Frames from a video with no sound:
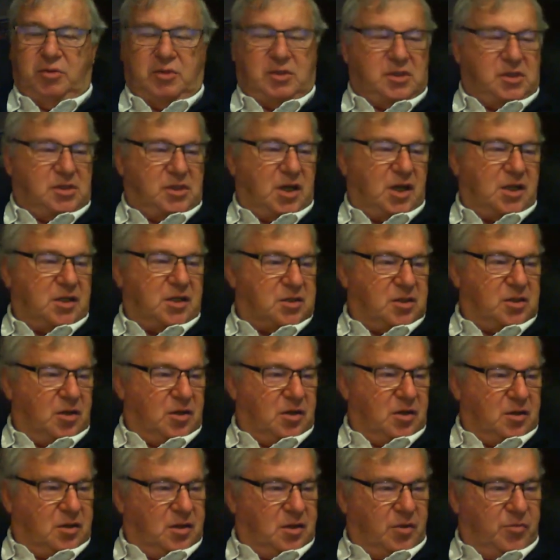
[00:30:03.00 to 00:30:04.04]
it's
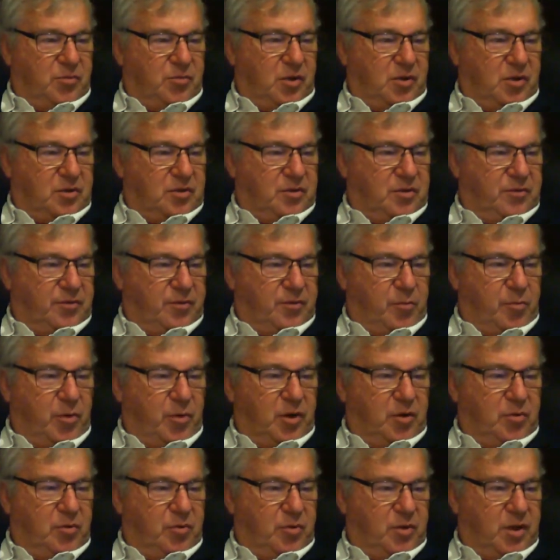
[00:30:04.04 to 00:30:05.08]
so, I'm not
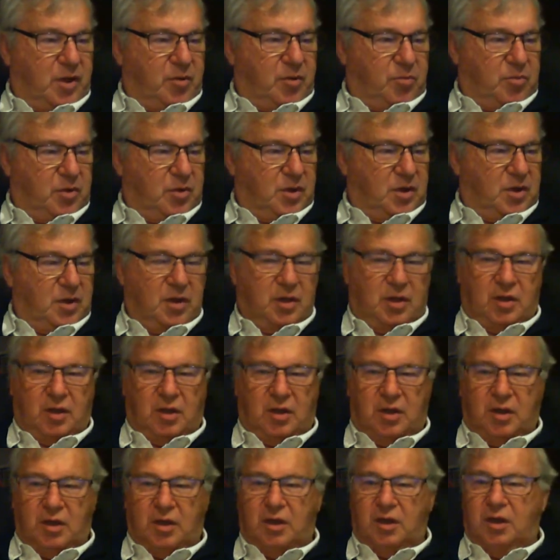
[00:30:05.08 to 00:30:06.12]
familiar with them.
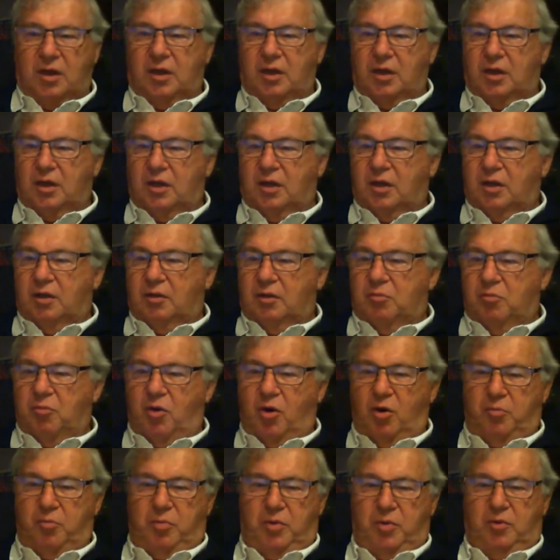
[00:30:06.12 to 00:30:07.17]

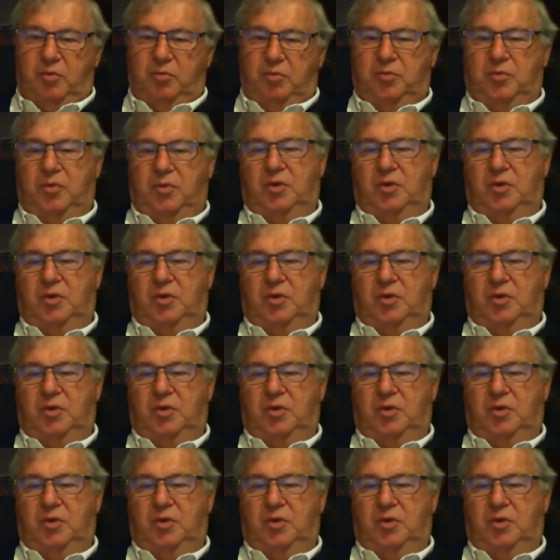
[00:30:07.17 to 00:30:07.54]
Might be